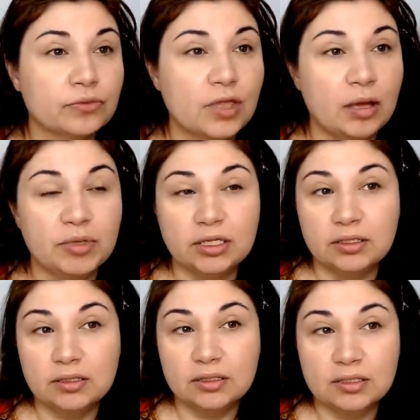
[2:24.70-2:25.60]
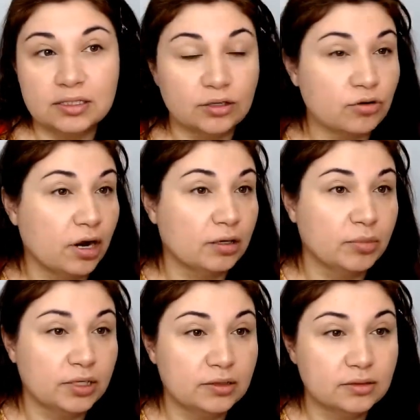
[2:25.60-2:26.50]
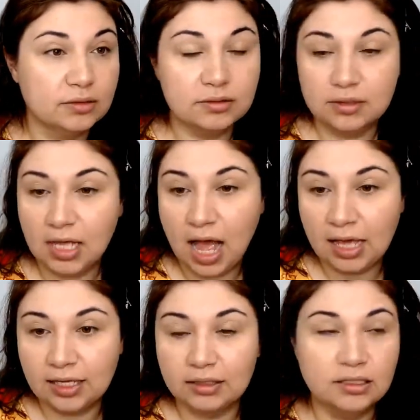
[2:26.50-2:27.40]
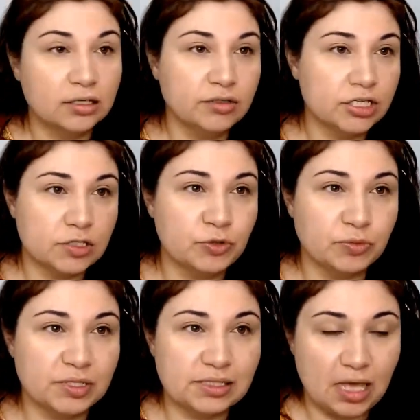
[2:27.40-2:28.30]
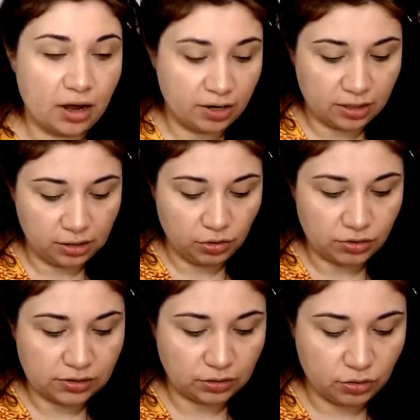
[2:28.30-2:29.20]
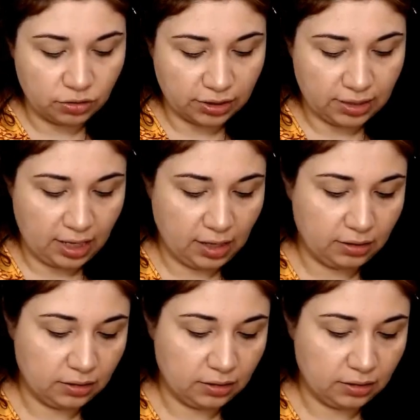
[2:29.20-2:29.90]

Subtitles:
I mean, it's incredible. I can literally just put mascara and a gloss and call it a day.